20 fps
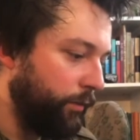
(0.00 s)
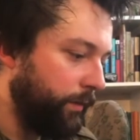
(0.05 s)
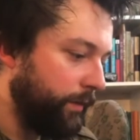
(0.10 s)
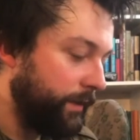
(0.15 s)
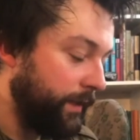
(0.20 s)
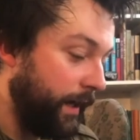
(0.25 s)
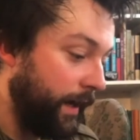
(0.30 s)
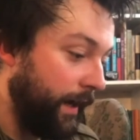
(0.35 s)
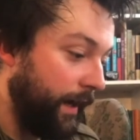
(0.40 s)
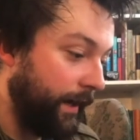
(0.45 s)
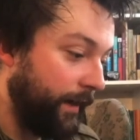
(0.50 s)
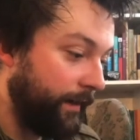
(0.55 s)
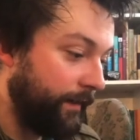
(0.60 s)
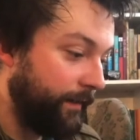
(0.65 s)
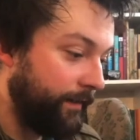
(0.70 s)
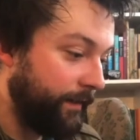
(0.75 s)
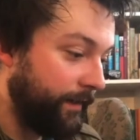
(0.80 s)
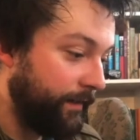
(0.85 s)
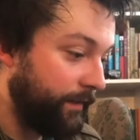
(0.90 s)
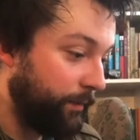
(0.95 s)
and I
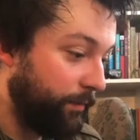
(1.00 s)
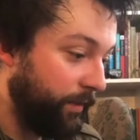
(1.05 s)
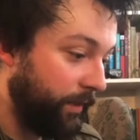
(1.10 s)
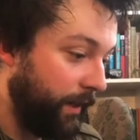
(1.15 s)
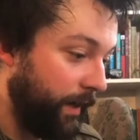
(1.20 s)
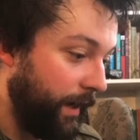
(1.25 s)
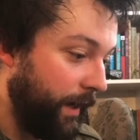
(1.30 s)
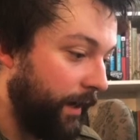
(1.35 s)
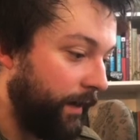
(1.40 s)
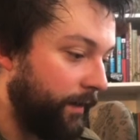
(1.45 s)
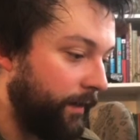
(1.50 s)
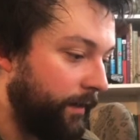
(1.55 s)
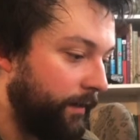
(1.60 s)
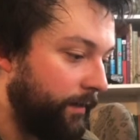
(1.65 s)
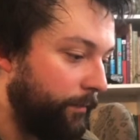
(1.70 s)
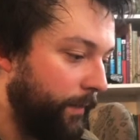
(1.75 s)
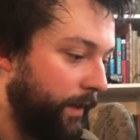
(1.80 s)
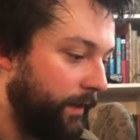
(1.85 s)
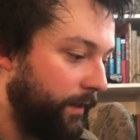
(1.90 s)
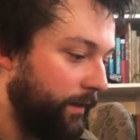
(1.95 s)
need a plan,
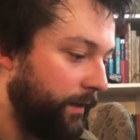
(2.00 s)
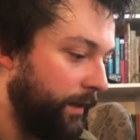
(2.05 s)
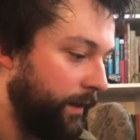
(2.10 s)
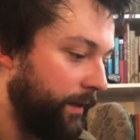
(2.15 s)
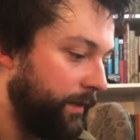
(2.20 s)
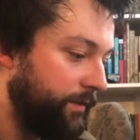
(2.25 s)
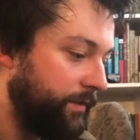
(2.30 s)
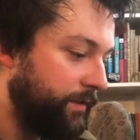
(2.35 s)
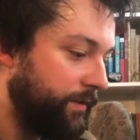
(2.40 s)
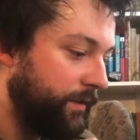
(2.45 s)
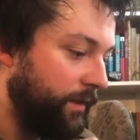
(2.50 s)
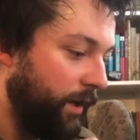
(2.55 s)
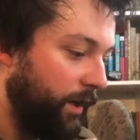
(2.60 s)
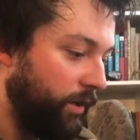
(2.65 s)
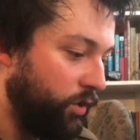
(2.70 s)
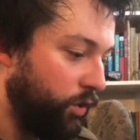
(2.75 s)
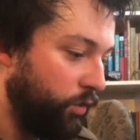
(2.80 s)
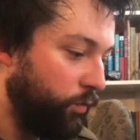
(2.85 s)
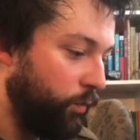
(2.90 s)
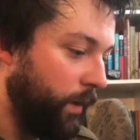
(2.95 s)
Menelaus, a
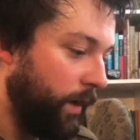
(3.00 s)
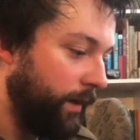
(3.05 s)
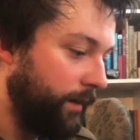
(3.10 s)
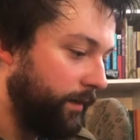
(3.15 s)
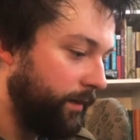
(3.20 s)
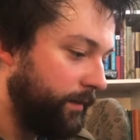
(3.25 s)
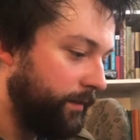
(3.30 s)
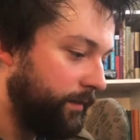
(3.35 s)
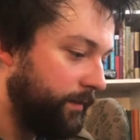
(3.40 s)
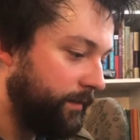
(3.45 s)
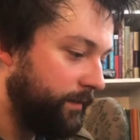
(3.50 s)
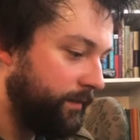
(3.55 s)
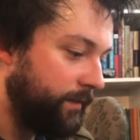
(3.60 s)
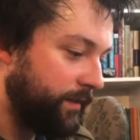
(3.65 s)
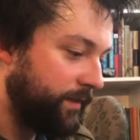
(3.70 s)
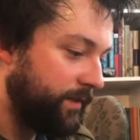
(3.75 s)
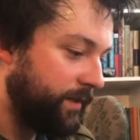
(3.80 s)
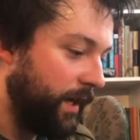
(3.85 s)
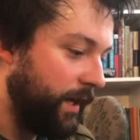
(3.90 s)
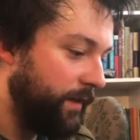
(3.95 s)
good one, to
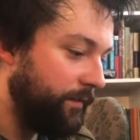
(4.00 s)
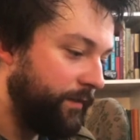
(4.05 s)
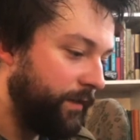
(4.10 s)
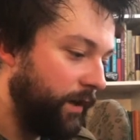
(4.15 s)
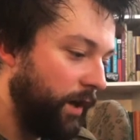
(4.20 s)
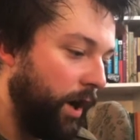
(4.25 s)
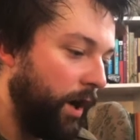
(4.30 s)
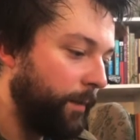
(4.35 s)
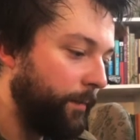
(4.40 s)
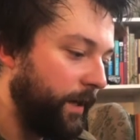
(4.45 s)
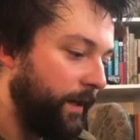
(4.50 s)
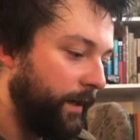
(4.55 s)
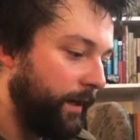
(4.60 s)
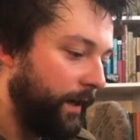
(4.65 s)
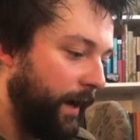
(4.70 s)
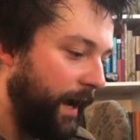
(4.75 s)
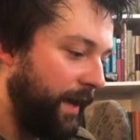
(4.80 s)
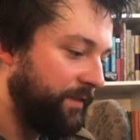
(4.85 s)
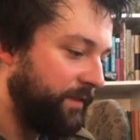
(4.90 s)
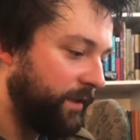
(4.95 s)
save the army
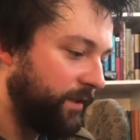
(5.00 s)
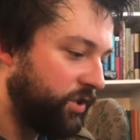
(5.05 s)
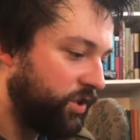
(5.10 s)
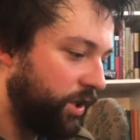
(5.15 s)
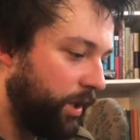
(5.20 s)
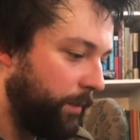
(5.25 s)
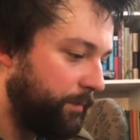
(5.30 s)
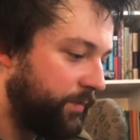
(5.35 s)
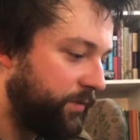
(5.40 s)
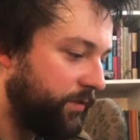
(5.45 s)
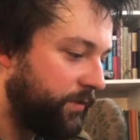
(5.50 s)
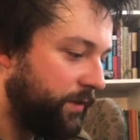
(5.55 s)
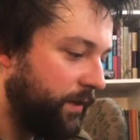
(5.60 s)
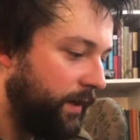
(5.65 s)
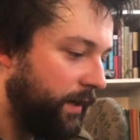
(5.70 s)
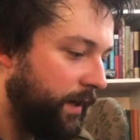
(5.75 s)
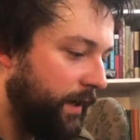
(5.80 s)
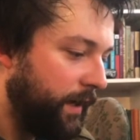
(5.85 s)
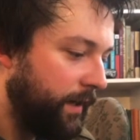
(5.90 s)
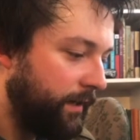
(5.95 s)
and the ships,
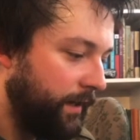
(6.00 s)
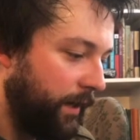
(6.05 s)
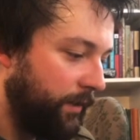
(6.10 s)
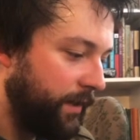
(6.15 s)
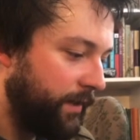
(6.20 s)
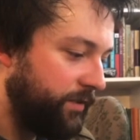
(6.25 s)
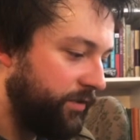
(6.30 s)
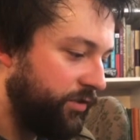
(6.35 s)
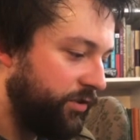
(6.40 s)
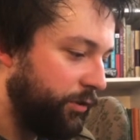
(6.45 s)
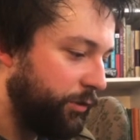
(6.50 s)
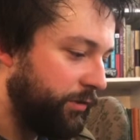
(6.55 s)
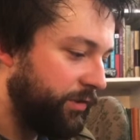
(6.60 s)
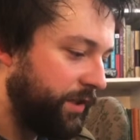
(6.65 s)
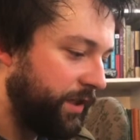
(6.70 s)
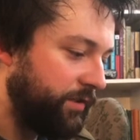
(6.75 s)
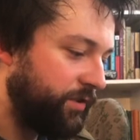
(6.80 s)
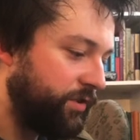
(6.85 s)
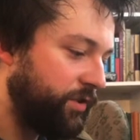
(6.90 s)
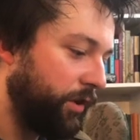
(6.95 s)
now that Zeus
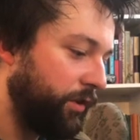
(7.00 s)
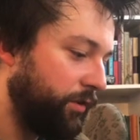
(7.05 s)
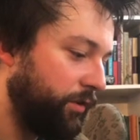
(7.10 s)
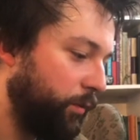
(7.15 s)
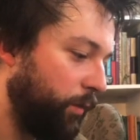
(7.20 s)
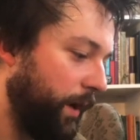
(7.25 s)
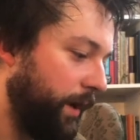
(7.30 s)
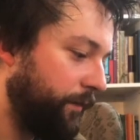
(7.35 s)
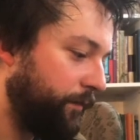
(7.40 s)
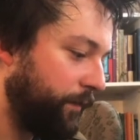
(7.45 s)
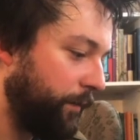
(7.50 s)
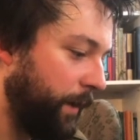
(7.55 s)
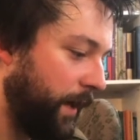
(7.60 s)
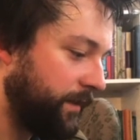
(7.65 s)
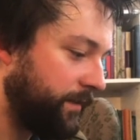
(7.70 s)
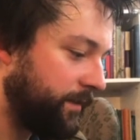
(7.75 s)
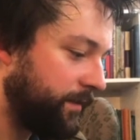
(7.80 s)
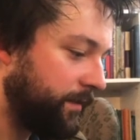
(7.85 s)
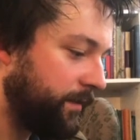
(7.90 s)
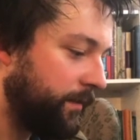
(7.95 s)
has turned away from
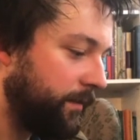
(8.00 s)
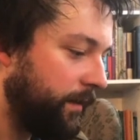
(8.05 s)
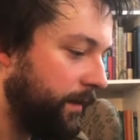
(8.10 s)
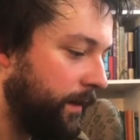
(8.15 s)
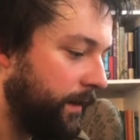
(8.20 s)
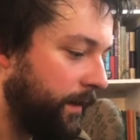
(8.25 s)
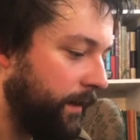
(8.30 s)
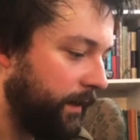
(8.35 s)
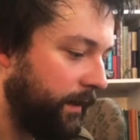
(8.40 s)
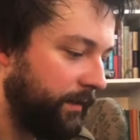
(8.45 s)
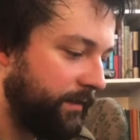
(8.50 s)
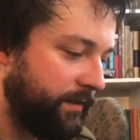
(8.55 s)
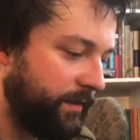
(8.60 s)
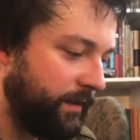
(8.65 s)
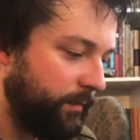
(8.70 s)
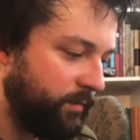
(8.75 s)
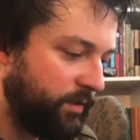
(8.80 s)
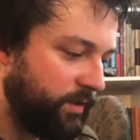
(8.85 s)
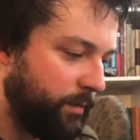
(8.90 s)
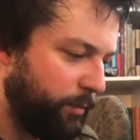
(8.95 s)
us. He
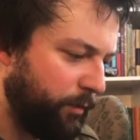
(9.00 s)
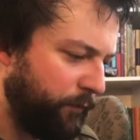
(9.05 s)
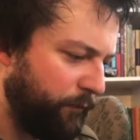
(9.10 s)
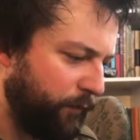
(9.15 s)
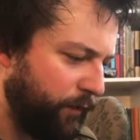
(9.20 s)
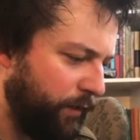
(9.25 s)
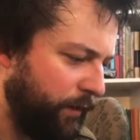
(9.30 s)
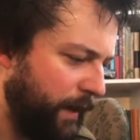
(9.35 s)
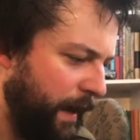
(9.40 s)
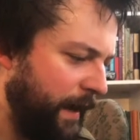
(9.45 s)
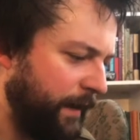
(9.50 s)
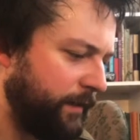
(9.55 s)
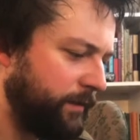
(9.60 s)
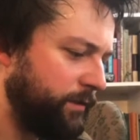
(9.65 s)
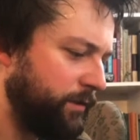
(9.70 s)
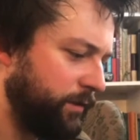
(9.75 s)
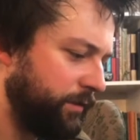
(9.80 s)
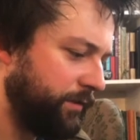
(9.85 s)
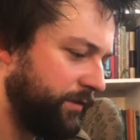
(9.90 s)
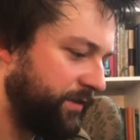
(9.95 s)
seems to prefer
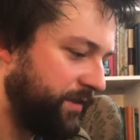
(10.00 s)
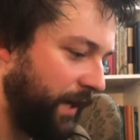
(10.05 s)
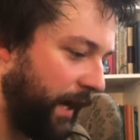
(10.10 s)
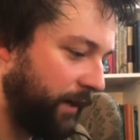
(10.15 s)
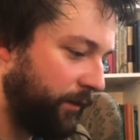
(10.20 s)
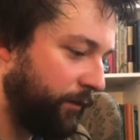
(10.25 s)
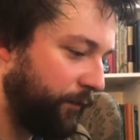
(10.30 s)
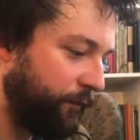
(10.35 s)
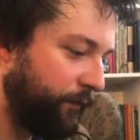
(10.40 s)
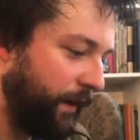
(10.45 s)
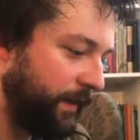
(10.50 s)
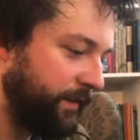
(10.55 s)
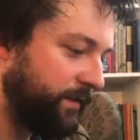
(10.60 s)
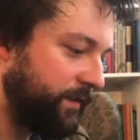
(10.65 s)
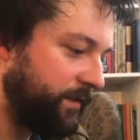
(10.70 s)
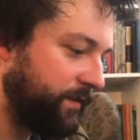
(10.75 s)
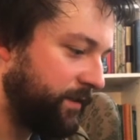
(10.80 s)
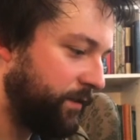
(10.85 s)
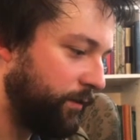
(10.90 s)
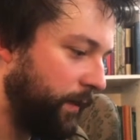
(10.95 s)
Hector's
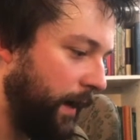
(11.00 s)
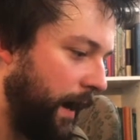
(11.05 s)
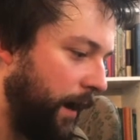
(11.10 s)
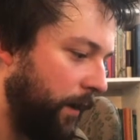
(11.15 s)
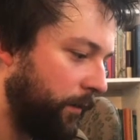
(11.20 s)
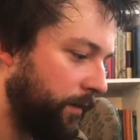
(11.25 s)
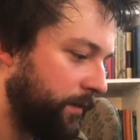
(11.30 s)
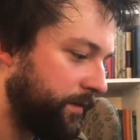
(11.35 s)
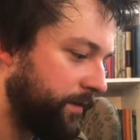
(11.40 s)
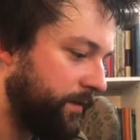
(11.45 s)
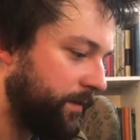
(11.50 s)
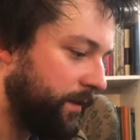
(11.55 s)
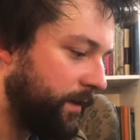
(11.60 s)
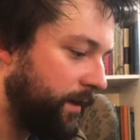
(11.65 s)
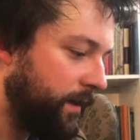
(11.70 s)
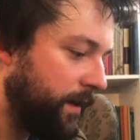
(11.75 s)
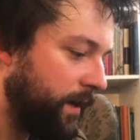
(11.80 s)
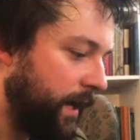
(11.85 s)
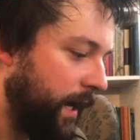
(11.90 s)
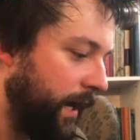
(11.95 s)
sacrifices to ours.
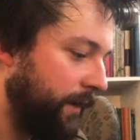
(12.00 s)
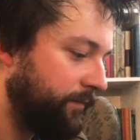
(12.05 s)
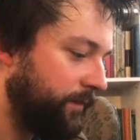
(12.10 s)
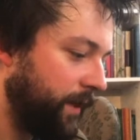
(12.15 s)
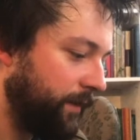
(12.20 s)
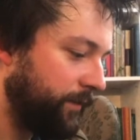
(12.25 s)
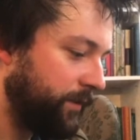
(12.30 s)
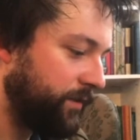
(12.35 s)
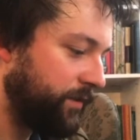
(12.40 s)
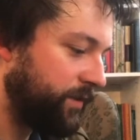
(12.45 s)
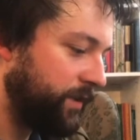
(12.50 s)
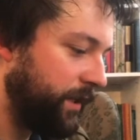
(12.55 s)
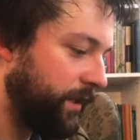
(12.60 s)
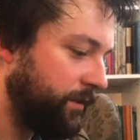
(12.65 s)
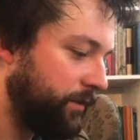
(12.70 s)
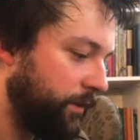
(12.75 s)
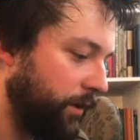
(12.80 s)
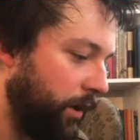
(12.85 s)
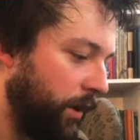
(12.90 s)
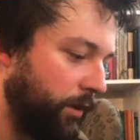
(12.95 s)
I have never seen
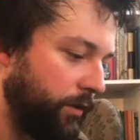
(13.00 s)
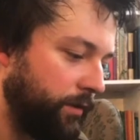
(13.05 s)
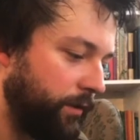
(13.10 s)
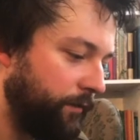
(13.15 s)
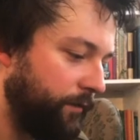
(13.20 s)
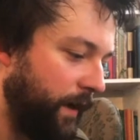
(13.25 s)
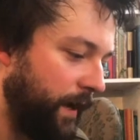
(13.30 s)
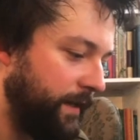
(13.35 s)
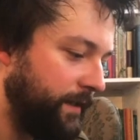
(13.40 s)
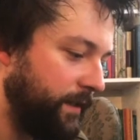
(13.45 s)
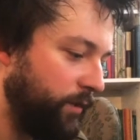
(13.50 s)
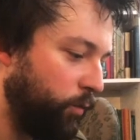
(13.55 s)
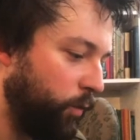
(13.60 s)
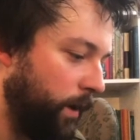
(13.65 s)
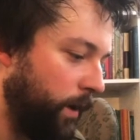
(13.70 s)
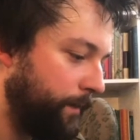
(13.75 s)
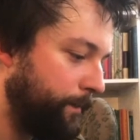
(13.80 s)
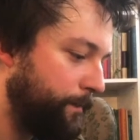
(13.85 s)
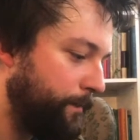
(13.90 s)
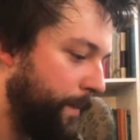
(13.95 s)
or heard of any
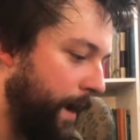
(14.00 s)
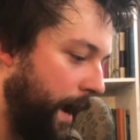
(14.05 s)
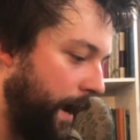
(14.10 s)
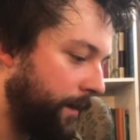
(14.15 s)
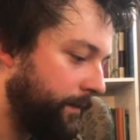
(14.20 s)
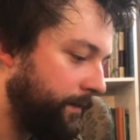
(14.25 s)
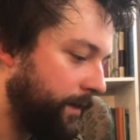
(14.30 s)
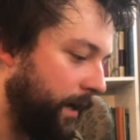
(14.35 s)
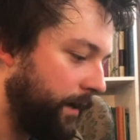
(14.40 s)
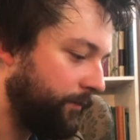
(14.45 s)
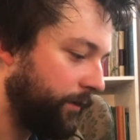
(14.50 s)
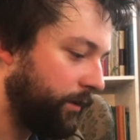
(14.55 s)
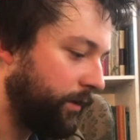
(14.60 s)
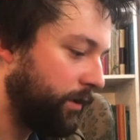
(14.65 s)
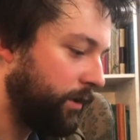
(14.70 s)
one man ever